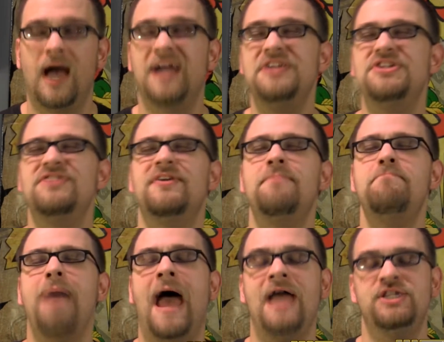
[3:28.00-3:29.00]
I can just
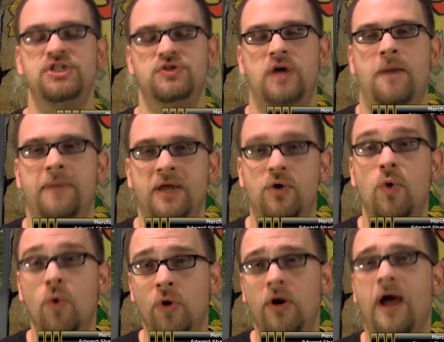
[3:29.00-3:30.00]
imagine dropping
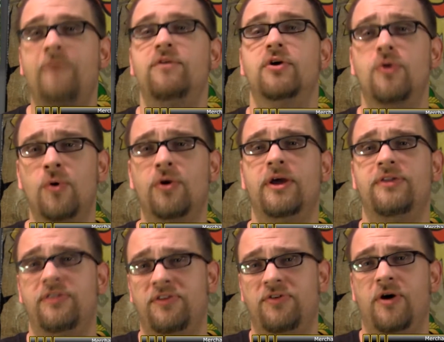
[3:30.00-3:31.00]
quarter after quarter
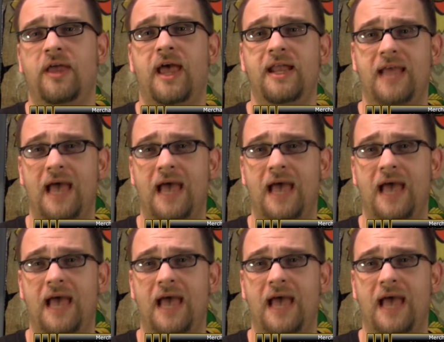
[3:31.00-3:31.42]
into this arcade